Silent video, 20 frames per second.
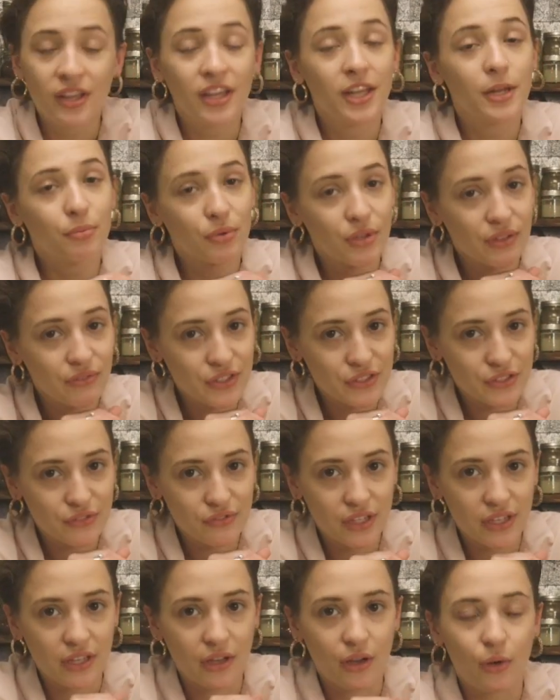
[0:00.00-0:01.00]
in a previous
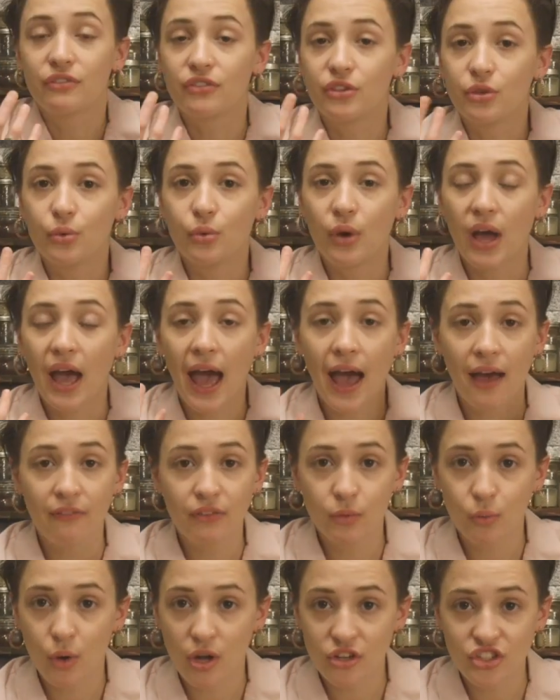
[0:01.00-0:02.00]
video. If you
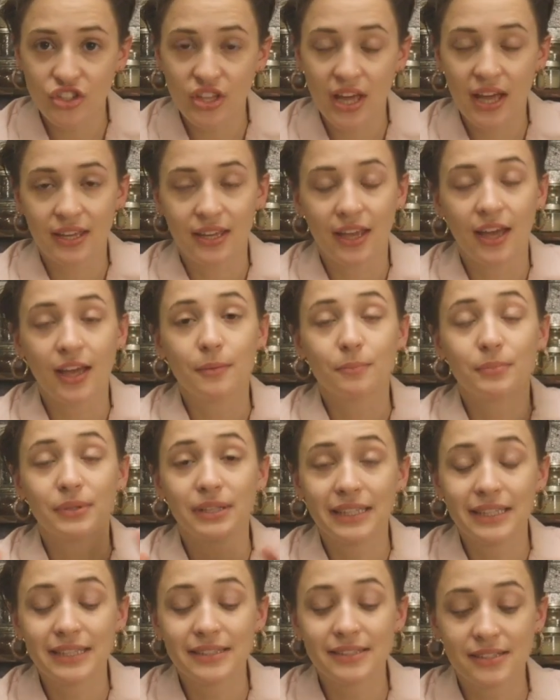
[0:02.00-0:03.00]
haven't watched that yet,
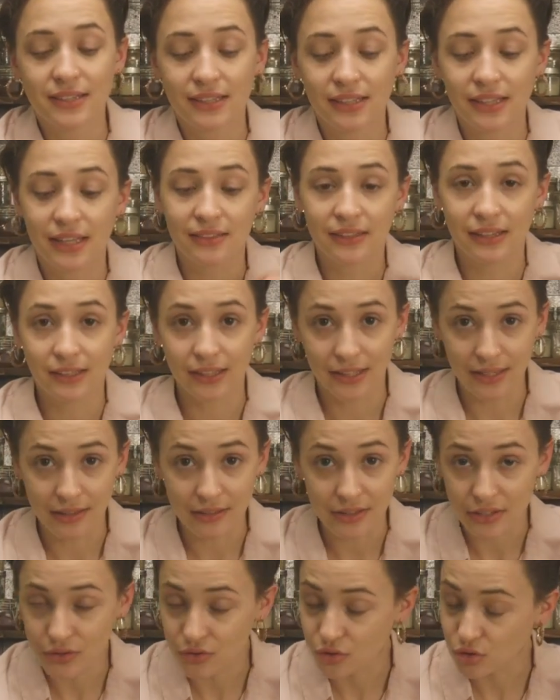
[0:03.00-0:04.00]
please click the link
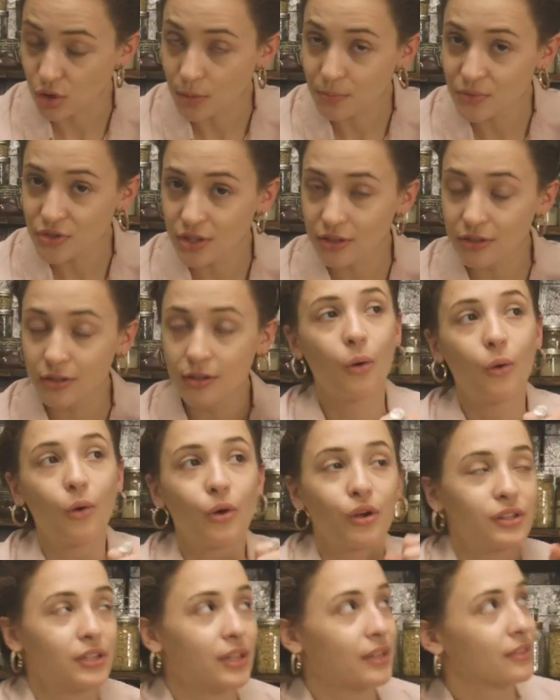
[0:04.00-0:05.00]
in the description
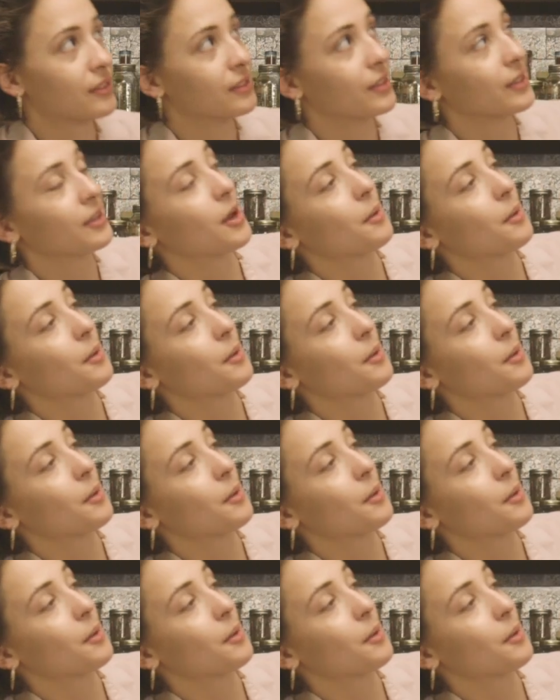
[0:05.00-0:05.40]
or click the link